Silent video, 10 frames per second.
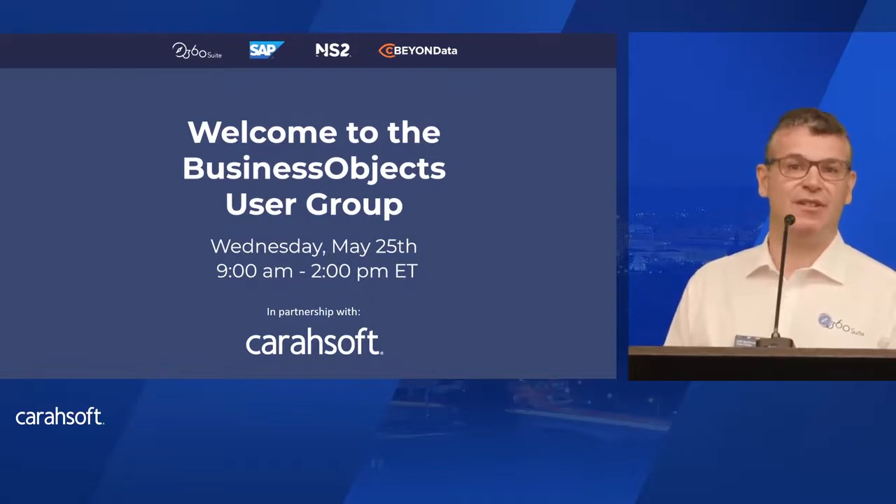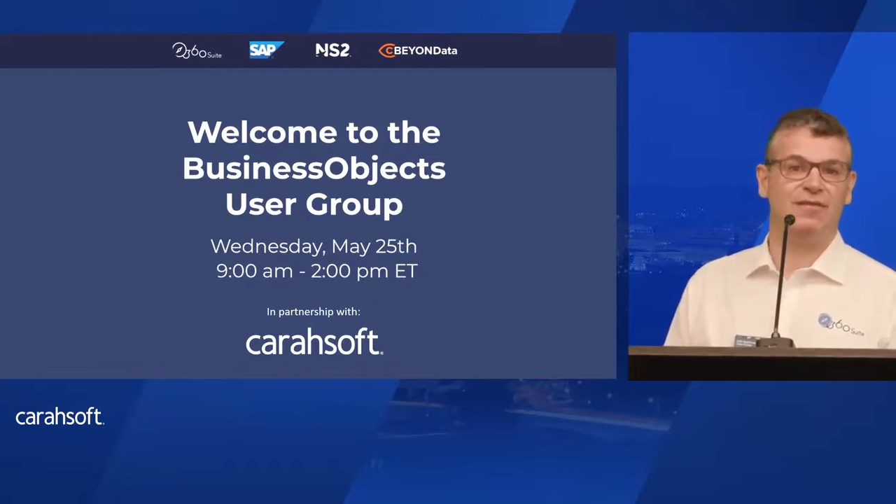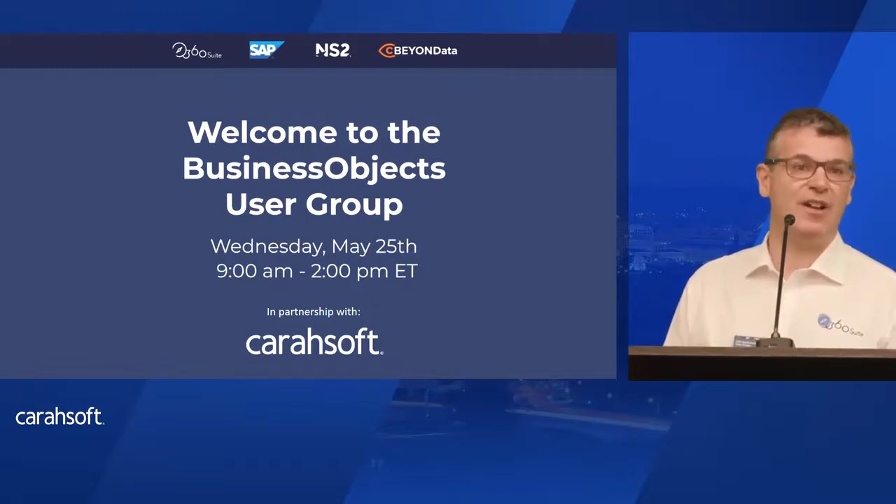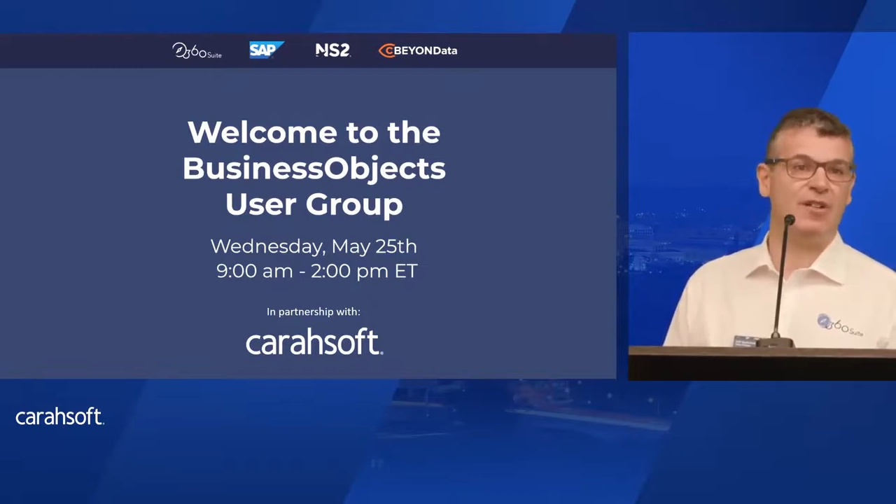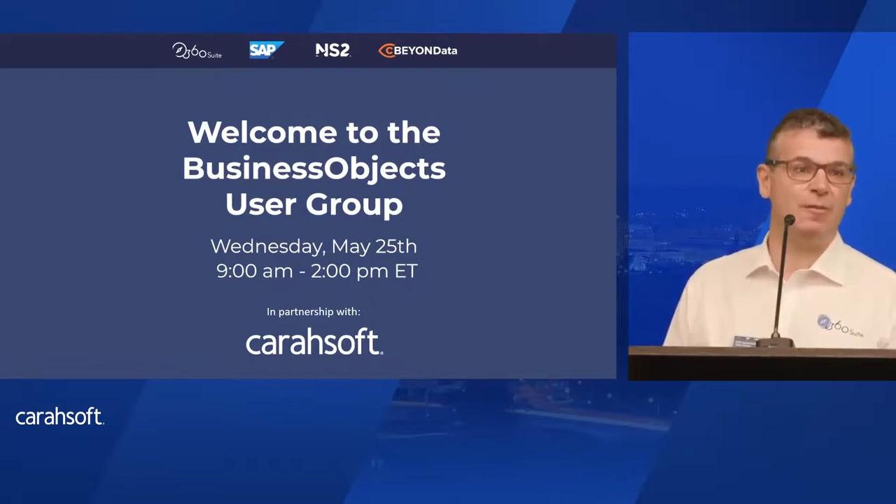
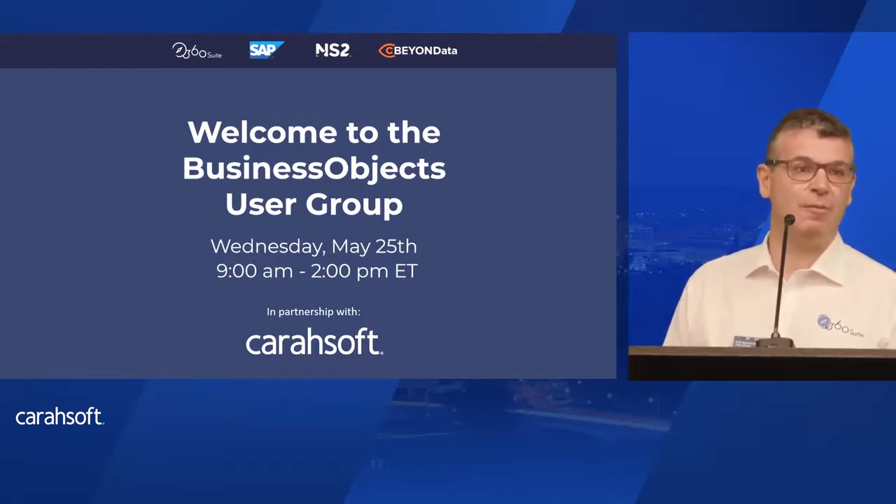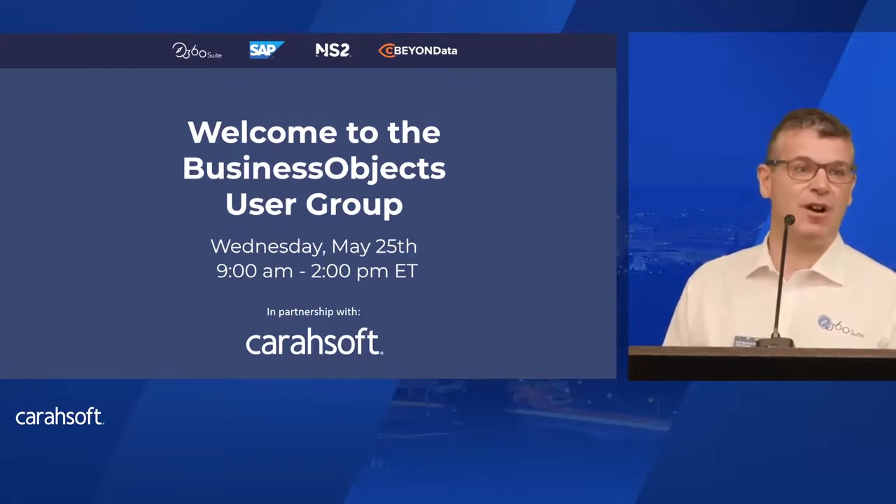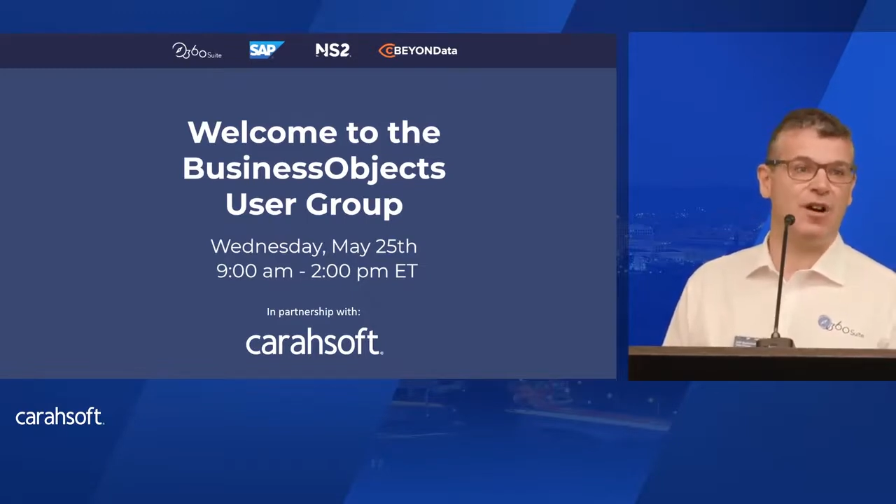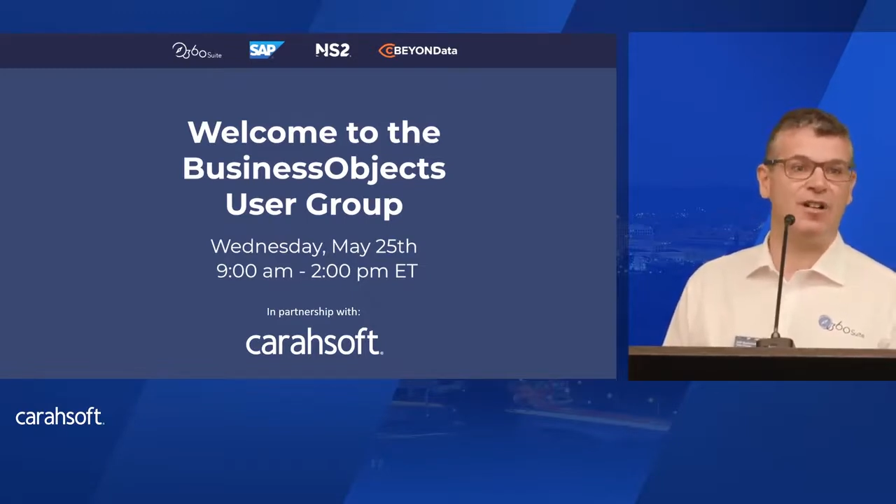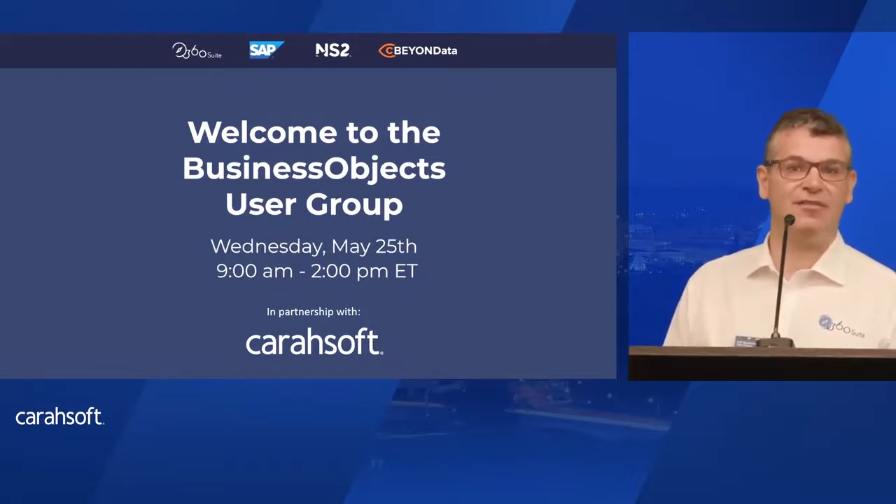federal
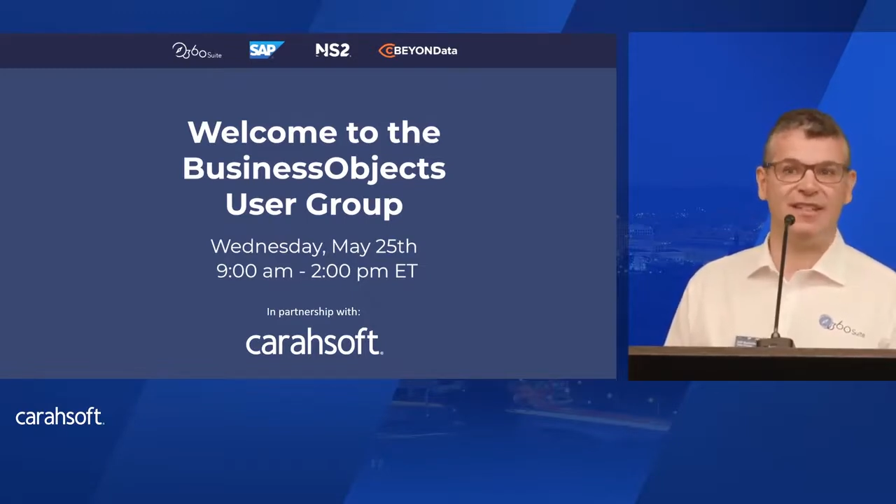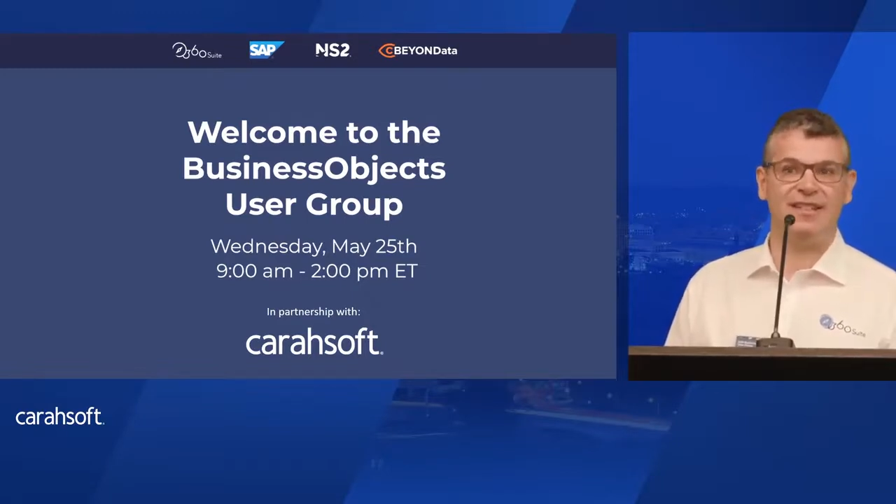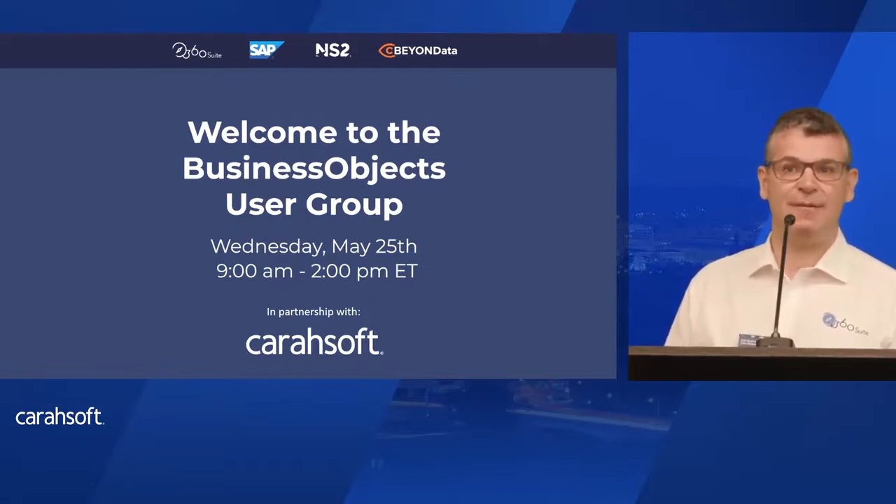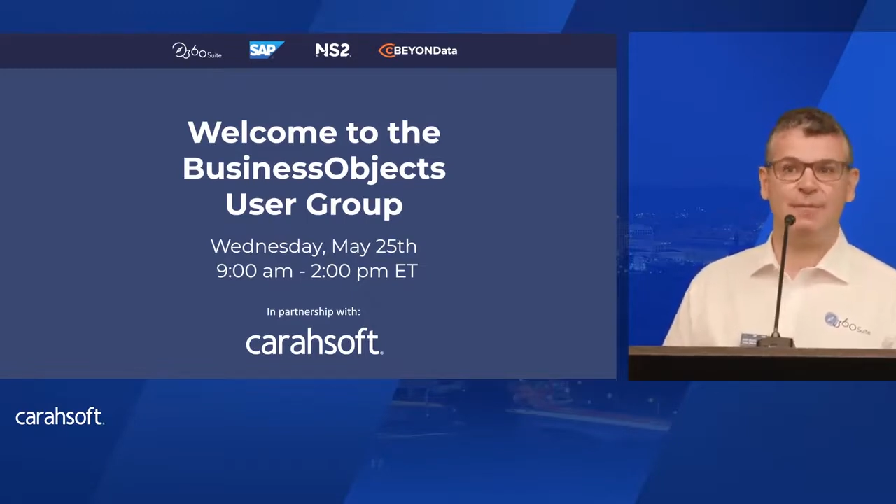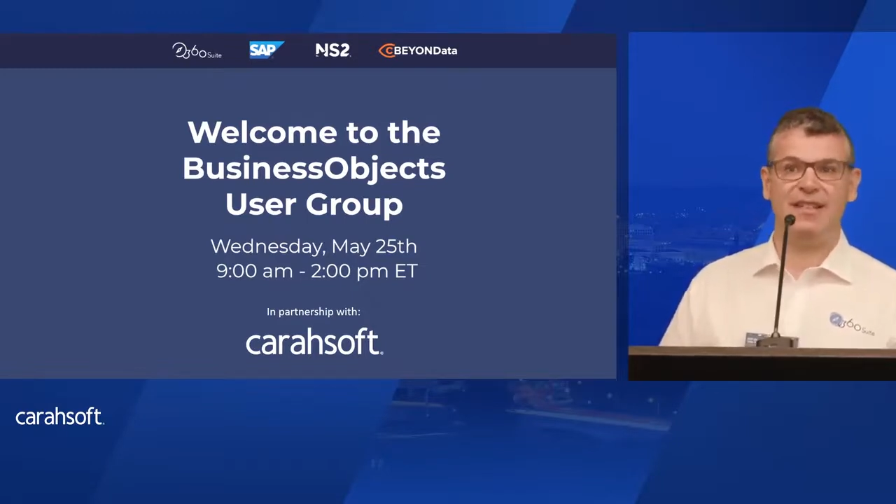part of
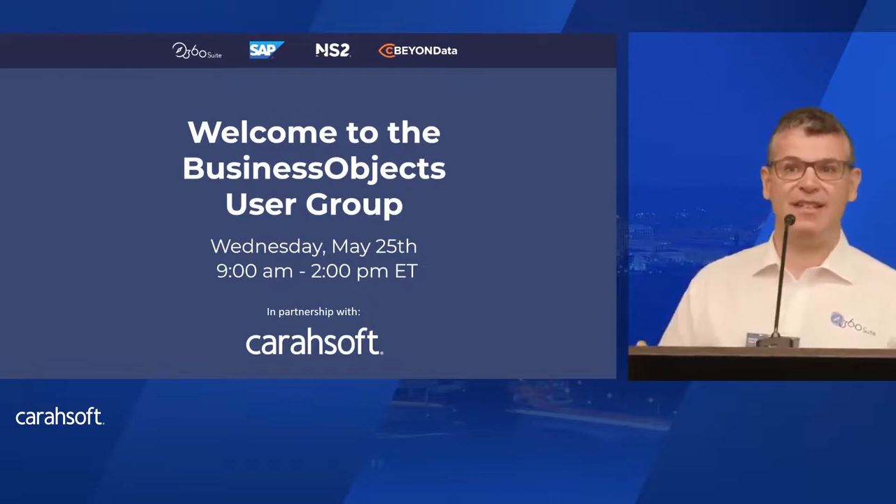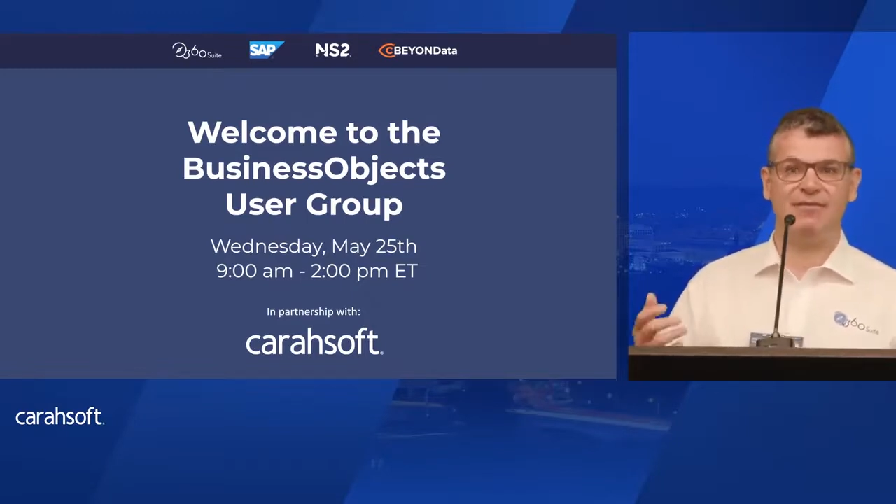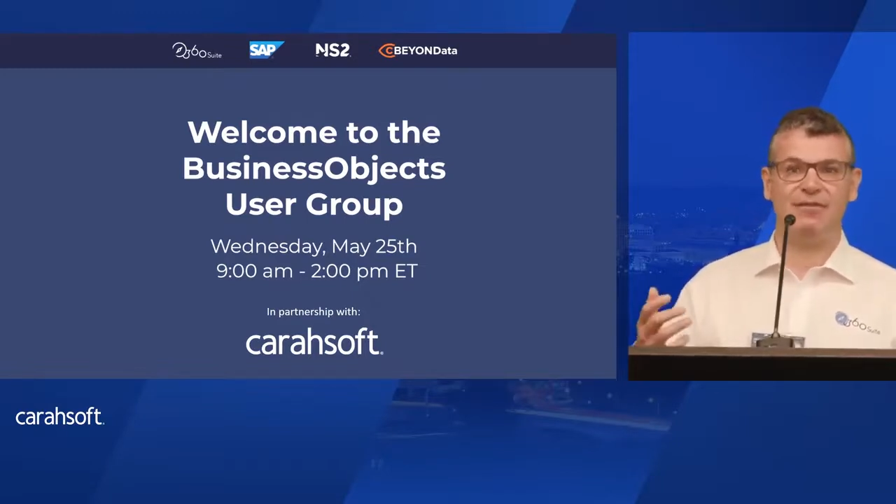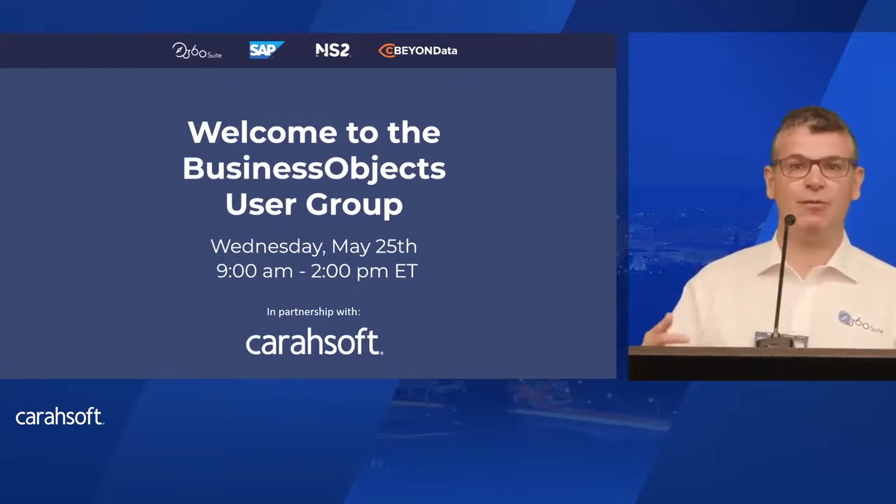SAP if